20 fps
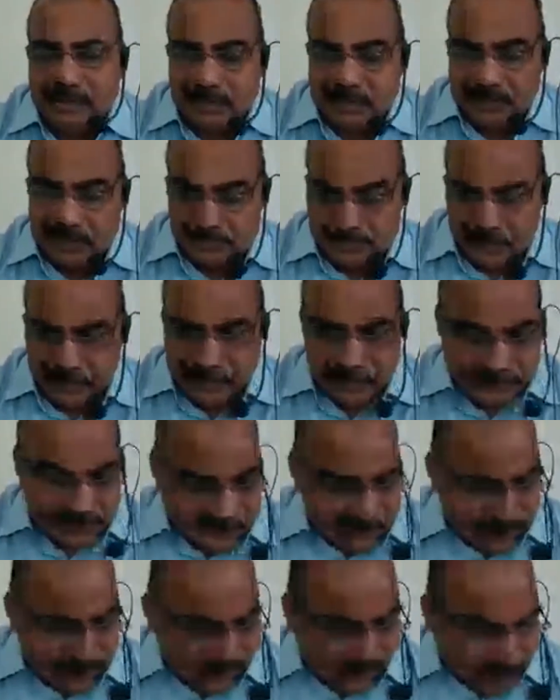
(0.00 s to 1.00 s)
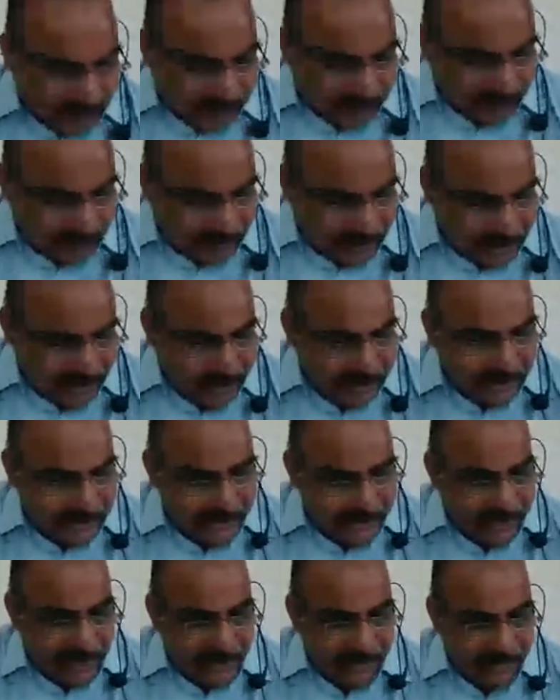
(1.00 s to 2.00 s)
So we'll see what are the various
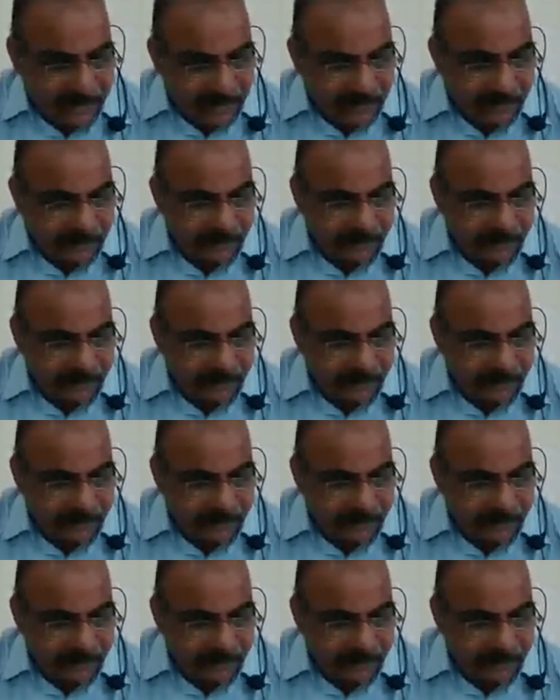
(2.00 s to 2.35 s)
types of